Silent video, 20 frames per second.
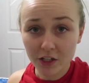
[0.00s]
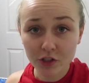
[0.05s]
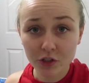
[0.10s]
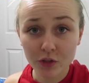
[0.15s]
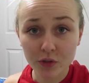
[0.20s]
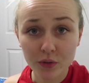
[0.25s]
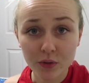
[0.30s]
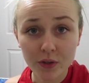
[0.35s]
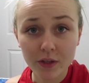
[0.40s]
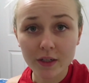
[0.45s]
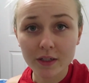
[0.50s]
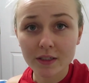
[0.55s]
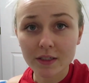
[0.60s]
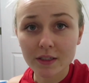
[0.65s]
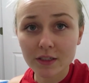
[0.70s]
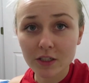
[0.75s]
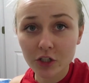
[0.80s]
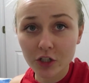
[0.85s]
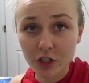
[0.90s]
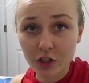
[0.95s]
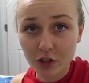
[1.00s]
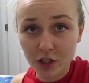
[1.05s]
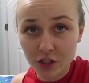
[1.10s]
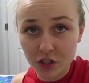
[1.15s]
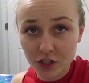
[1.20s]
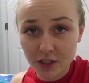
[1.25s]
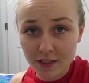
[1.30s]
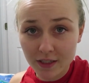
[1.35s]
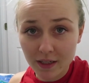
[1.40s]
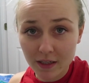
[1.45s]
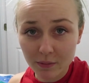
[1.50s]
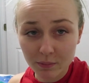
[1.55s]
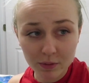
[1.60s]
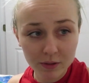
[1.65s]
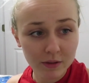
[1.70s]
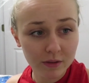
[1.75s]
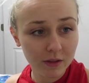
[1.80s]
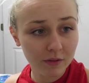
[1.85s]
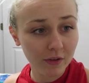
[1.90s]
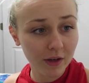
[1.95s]
all you do is you're going to crush these up,
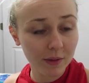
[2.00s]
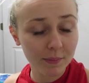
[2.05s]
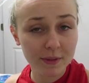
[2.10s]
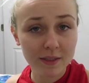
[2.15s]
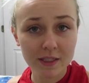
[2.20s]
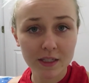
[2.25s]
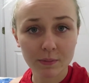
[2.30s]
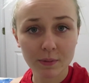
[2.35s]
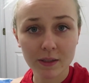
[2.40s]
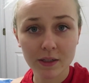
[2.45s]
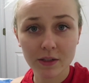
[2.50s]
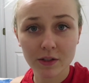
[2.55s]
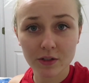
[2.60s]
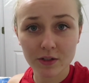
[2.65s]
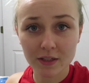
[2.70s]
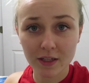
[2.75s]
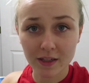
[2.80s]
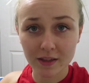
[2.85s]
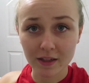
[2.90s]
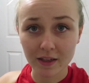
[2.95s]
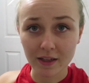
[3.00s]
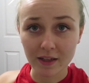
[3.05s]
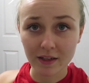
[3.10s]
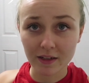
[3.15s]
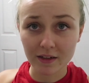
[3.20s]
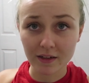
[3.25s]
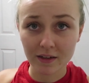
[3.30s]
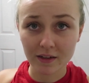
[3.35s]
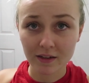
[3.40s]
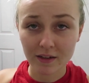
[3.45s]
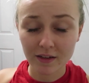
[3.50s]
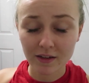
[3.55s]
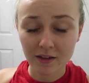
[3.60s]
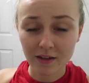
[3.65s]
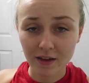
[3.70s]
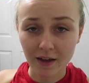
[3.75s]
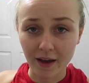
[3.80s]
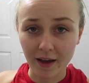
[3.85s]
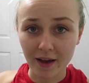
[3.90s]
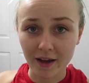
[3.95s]
the vitamin C pills, and then
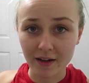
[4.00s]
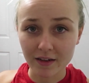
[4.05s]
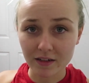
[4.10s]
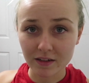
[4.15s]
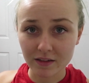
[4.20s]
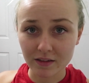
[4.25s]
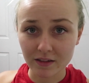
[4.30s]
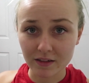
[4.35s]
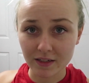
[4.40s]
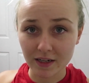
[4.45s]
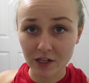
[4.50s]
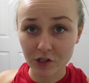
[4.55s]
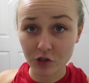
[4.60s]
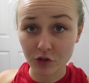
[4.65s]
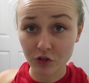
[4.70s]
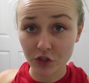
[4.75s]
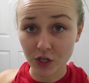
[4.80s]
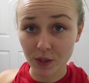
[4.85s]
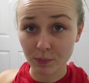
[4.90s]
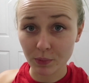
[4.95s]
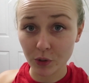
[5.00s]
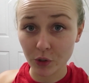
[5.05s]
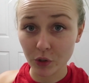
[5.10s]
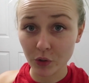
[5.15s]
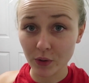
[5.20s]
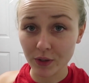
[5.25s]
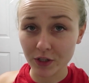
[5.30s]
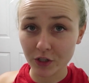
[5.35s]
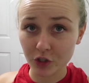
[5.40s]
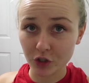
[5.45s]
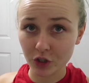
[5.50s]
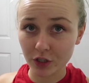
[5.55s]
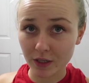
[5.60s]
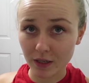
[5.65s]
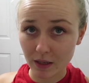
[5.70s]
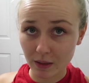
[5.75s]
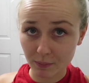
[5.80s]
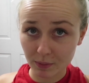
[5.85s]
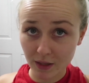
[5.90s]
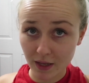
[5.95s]
add the dandruff shampoo, and then you're going
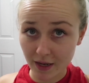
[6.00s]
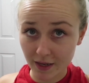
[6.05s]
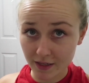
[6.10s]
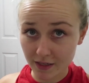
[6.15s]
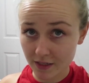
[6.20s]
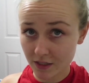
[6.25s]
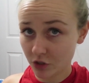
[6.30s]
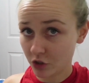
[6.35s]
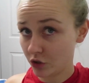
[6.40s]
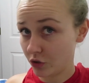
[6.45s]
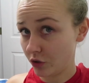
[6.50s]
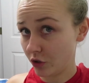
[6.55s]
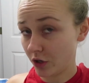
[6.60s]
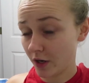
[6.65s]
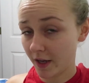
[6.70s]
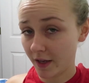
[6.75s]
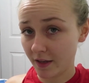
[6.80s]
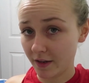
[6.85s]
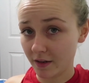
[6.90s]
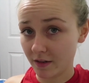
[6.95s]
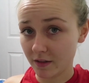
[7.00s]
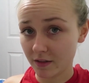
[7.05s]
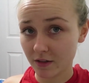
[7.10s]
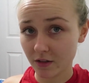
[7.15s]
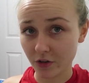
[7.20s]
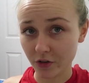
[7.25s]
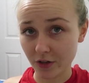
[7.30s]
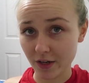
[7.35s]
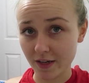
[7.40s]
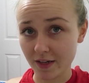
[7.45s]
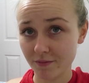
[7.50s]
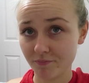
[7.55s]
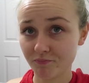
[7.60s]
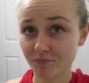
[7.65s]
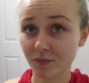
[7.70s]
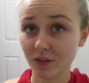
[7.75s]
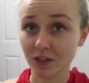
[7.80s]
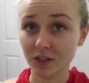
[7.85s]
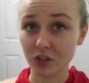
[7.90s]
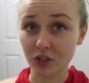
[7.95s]
to apply it to your head, okay?
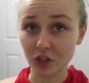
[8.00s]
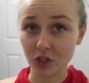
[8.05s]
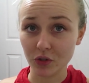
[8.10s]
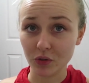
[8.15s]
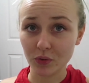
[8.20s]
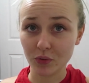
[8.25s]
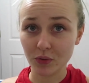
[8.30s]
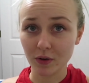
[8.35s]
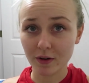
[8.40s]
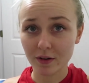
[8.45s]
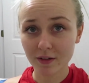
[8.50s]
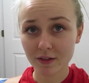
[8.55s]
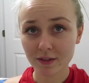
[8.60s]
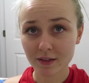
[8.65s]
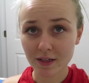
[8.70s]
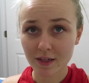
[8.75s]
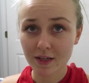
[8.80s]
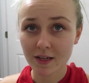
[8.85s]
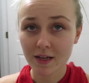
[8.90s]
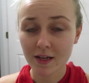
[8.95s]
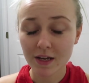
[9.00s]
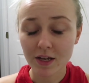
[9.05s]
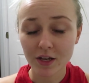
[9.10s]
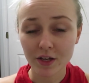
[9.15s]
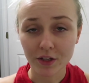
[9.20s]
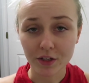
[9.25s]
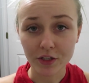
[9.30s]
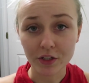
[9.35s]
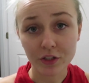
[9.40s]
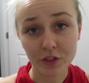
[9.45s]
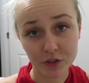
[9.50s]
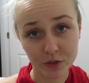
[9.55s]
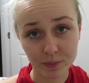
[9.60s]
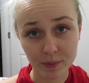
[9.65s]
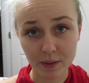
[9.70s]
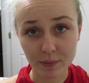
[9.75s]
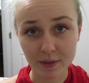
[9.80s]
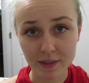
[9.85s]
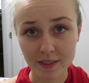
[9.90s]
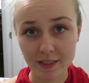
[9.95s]
So you'll
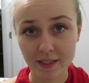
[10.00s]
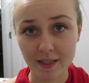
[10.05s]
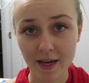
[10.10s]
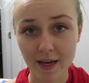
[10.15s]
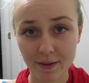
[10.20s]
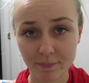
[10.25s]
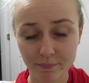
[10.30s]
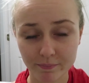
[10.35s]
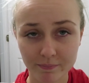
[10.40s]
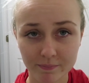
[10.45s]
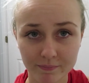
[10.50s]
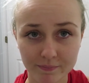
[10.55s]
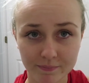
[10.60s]
be able to see that.